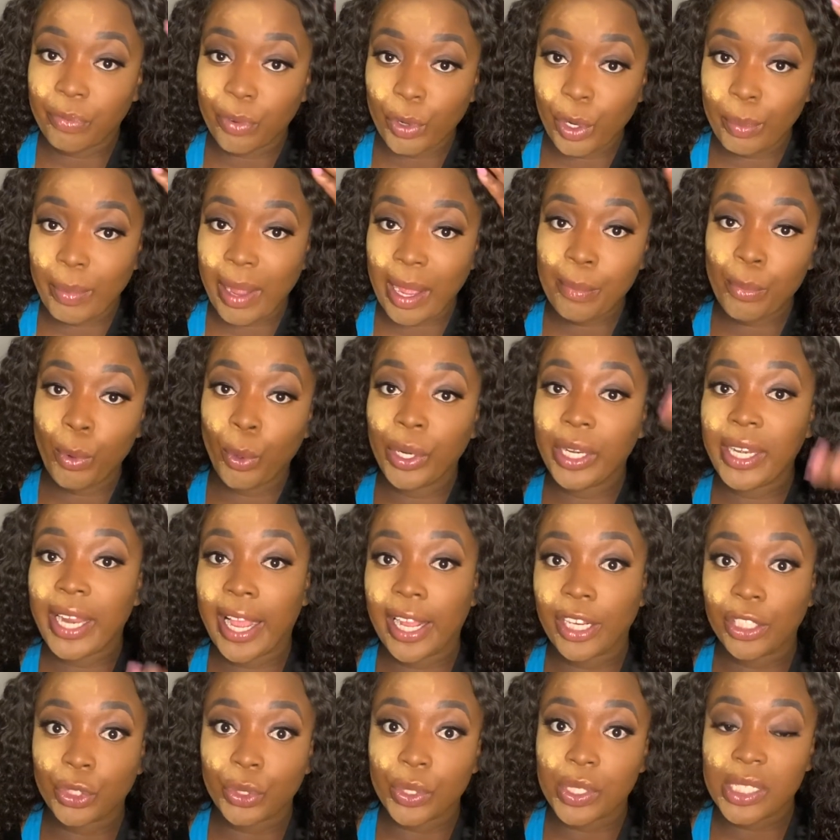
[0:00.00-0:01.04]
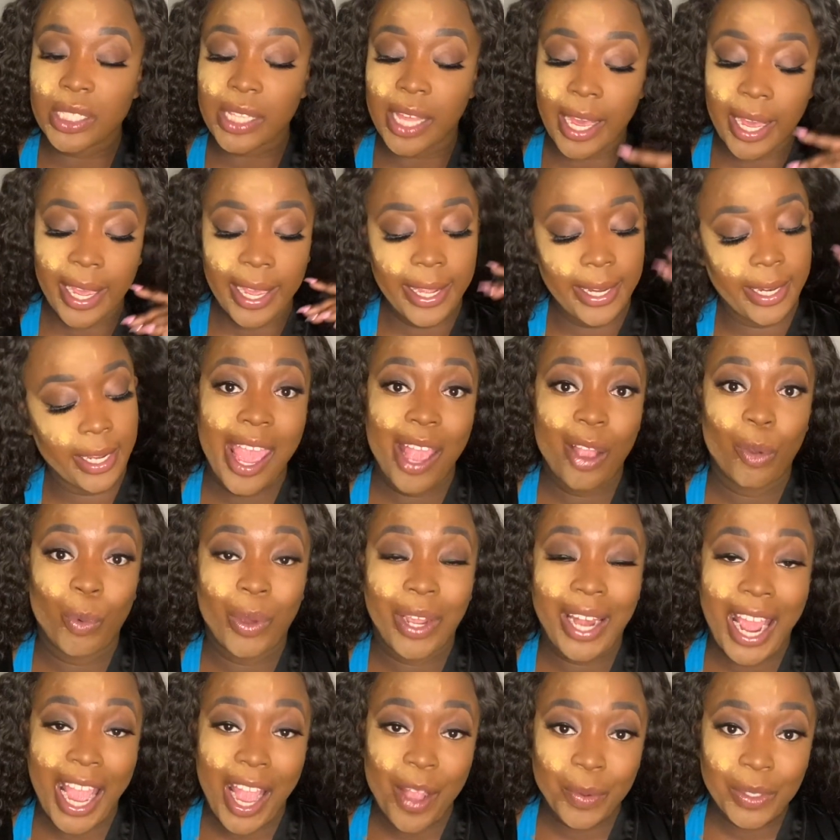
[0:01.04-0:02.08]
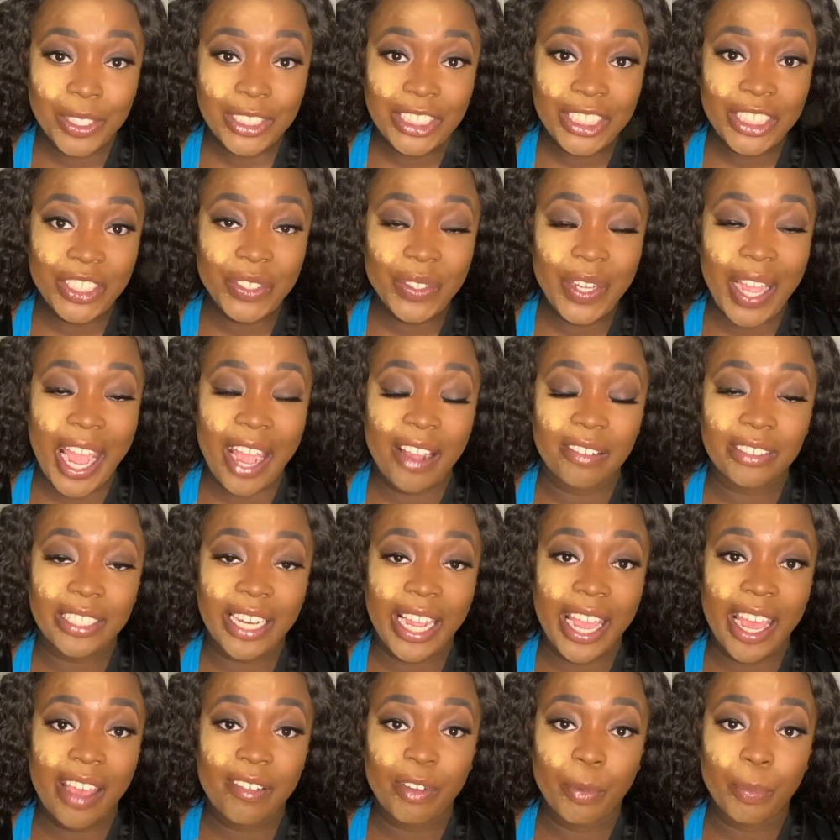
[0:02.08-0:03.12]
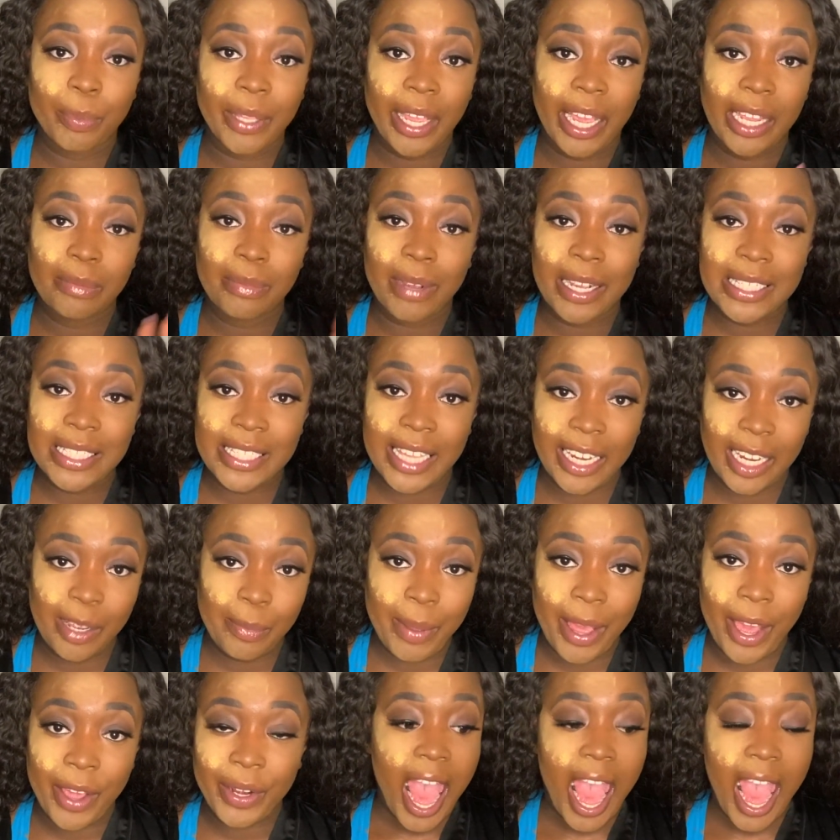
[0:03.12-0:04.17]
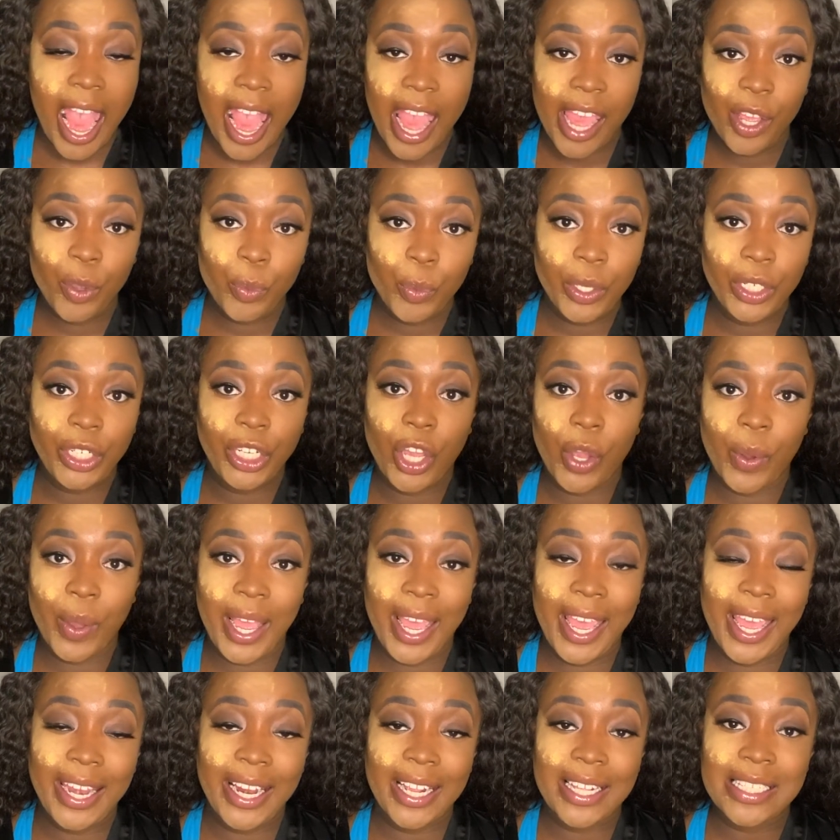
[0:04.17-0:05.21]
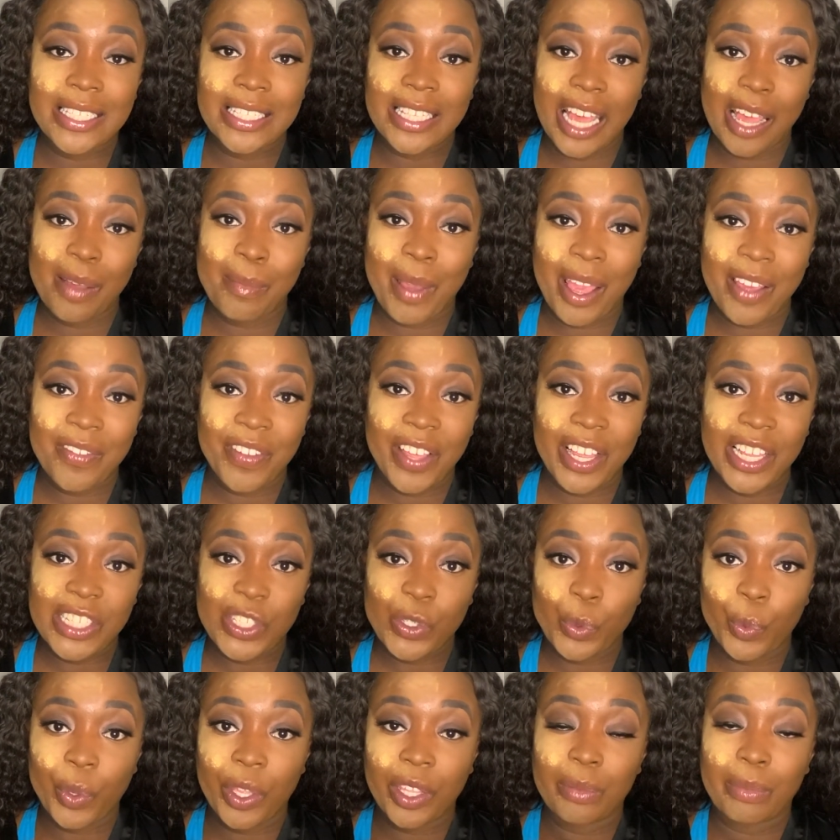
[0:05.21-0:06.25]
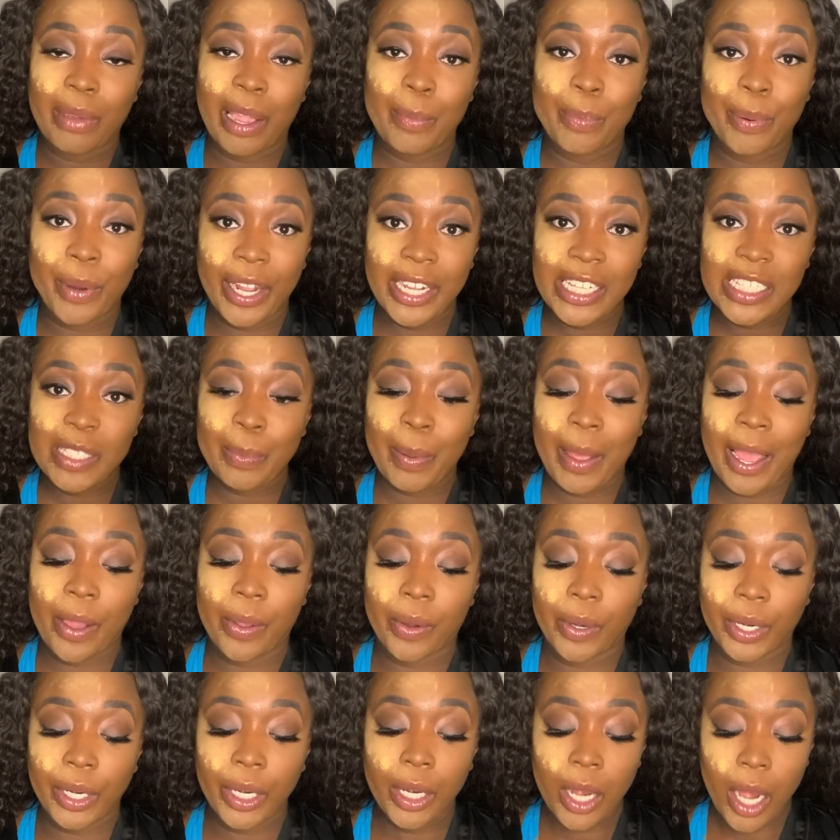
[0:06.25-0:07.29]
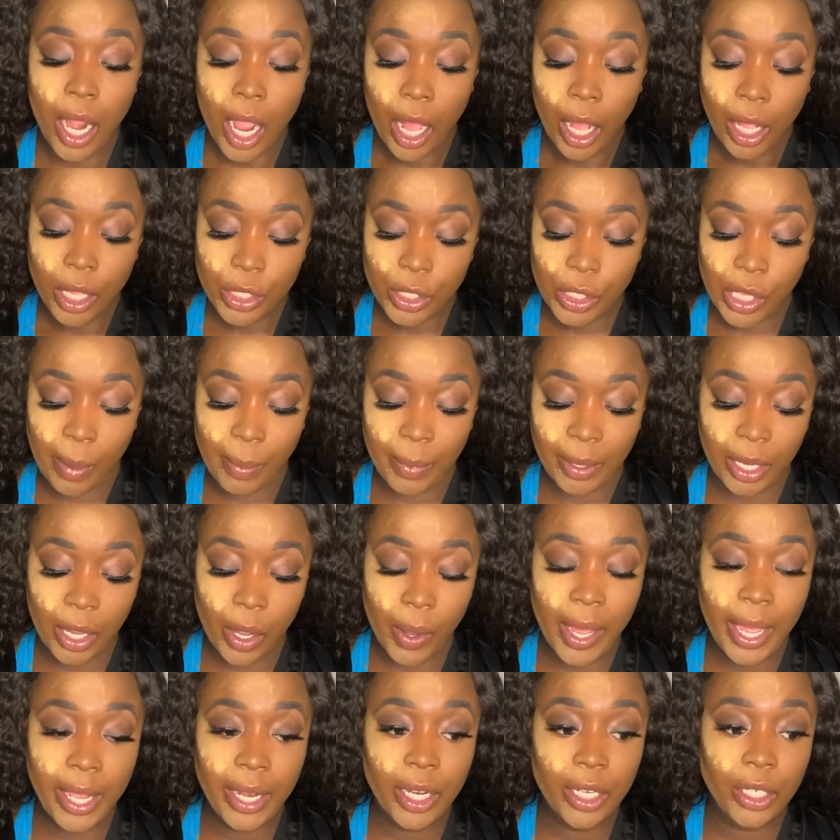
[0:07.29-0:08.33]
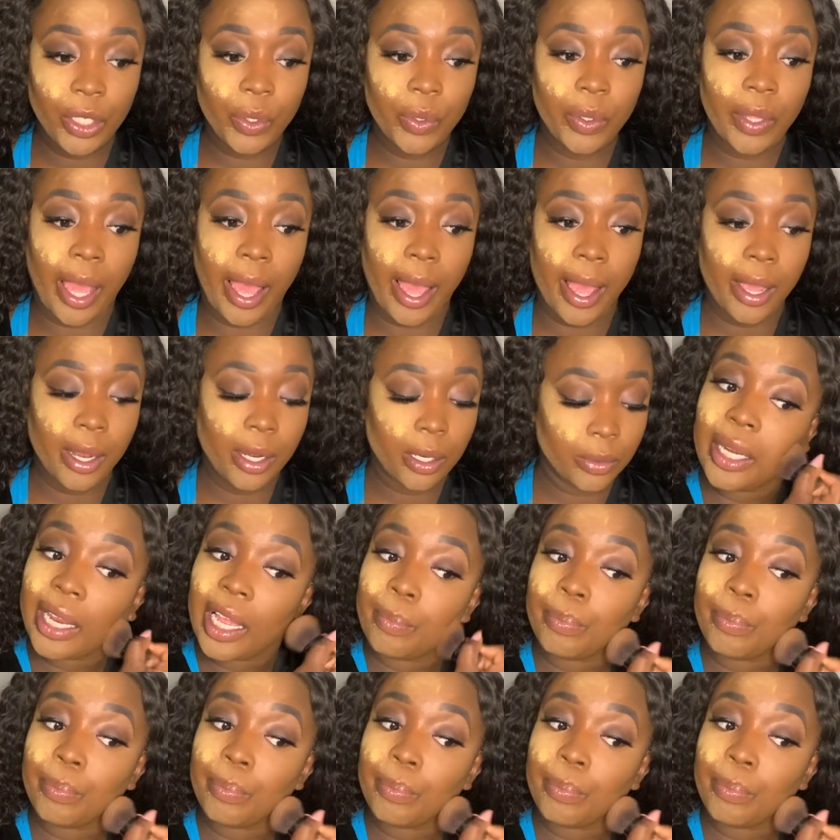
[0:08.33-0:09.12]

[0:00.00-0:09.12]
for my more natural side. And what I would do after I have applied my setting powder, I would go ahead and set my face with my pressed powder. So I'm gonna go ahead and do that.